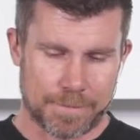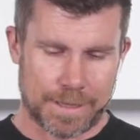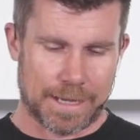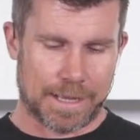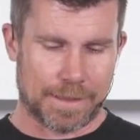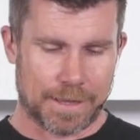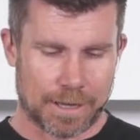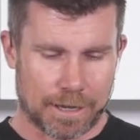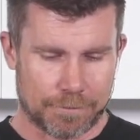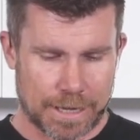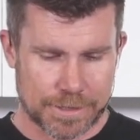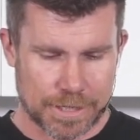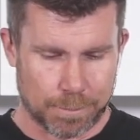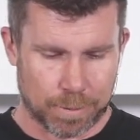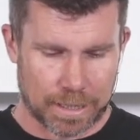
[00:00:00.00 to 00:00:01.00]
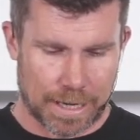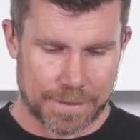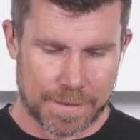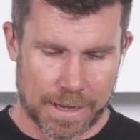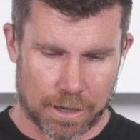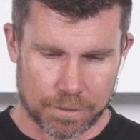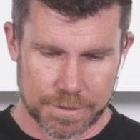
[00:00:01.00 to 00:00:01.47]
Now that I've actually
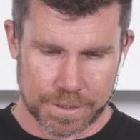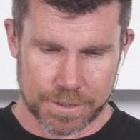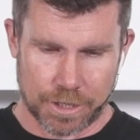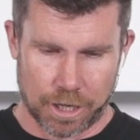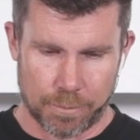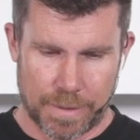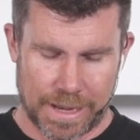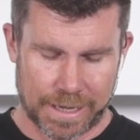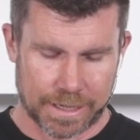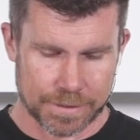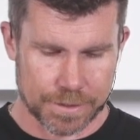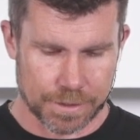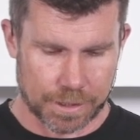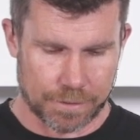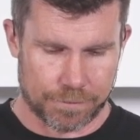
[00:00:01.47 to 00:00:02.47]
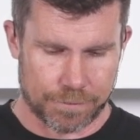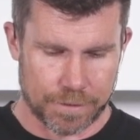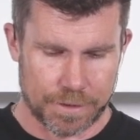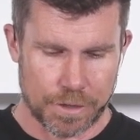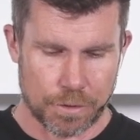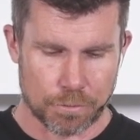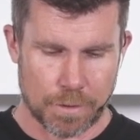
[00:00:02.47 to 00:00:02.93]
played that, I'll just go back and sort of
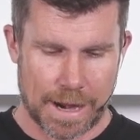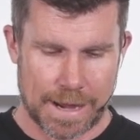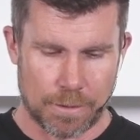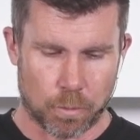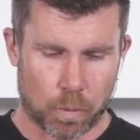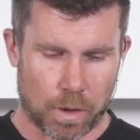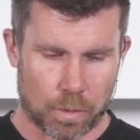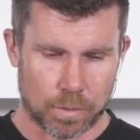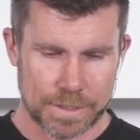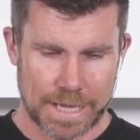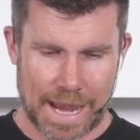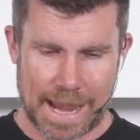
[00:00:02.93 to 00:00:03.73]
narrate what was